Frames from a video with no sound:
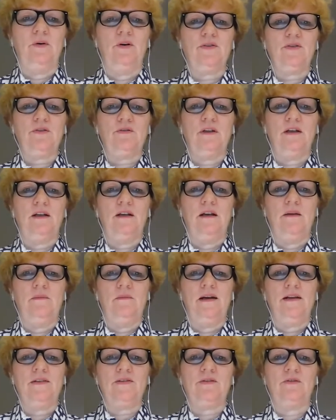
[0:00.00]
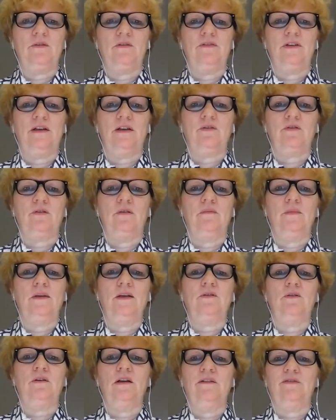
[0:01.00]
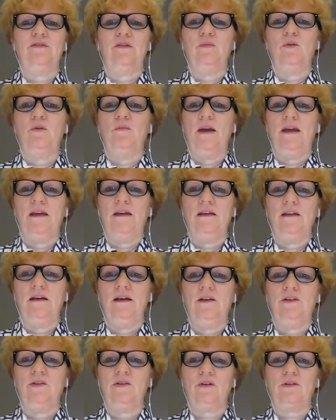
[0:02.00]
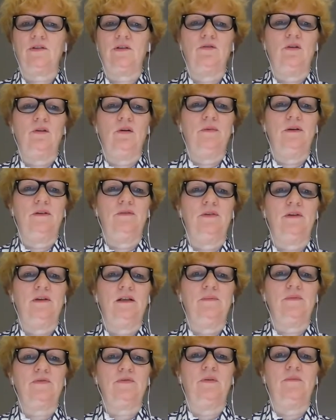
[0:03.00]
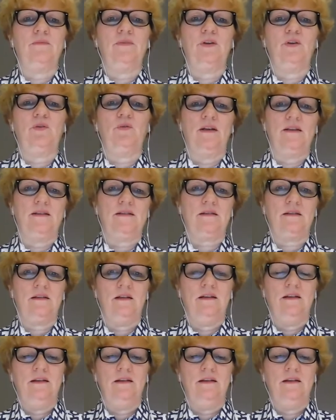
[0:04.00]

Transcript: Austria, Ambassador Victor Micula from Romania, and Dr. Robert Williams from the US.